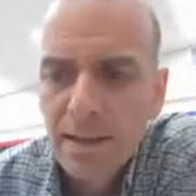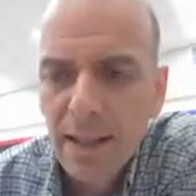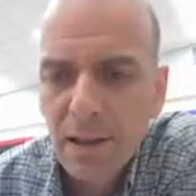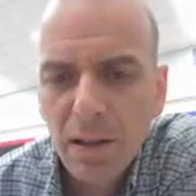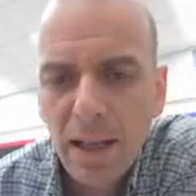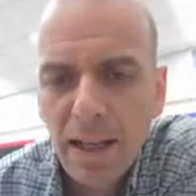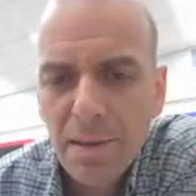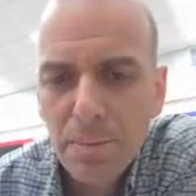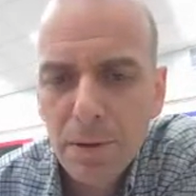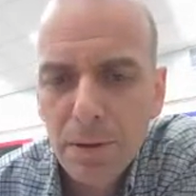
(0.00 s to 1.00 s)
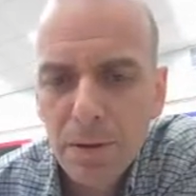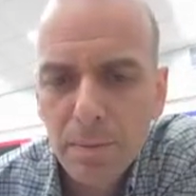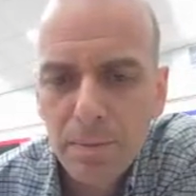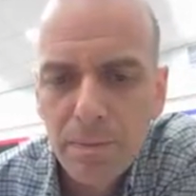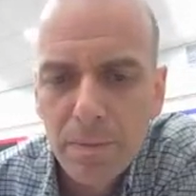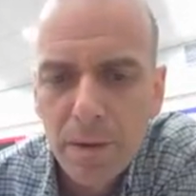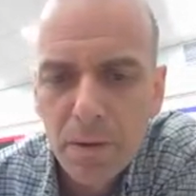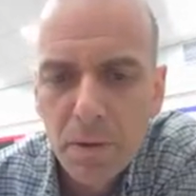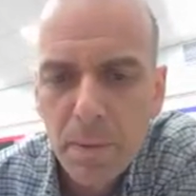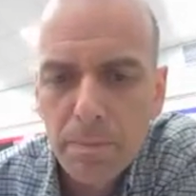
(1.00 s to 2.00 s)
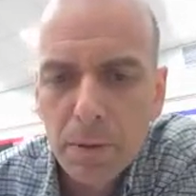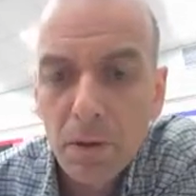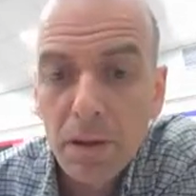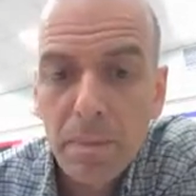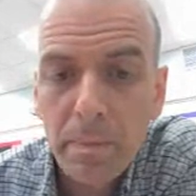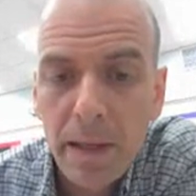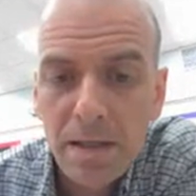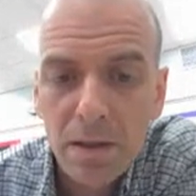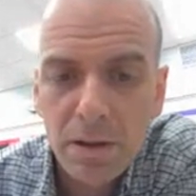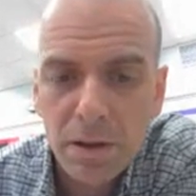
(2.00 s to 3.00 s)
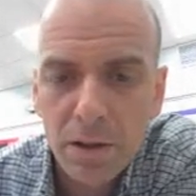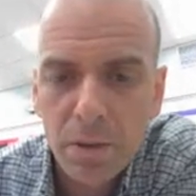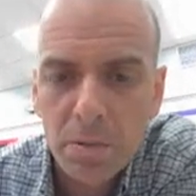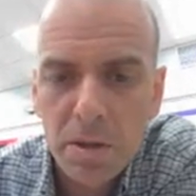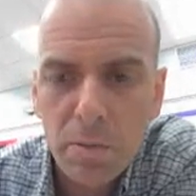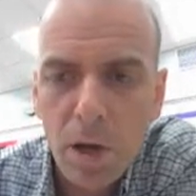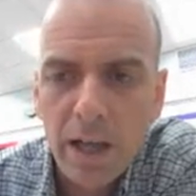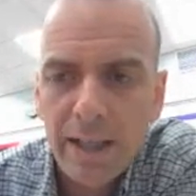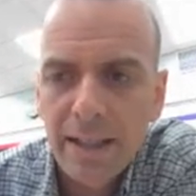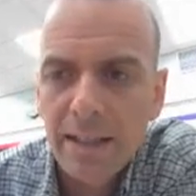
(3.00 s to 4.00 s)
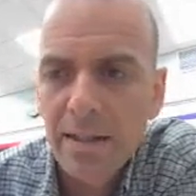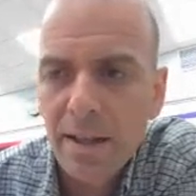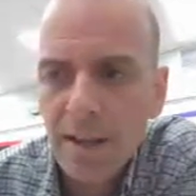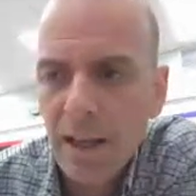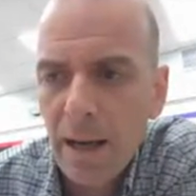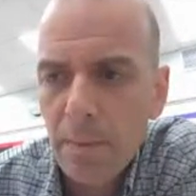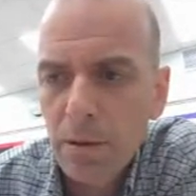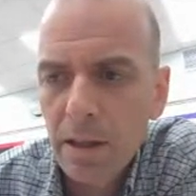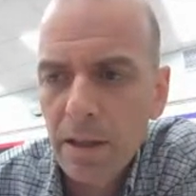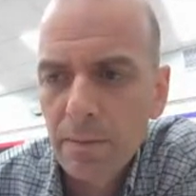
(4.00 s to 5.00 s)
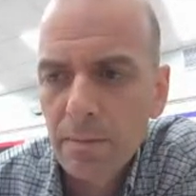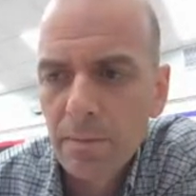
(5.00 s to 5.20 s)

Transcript: Caroline Broom, the broken pencil girl, was walking into the library.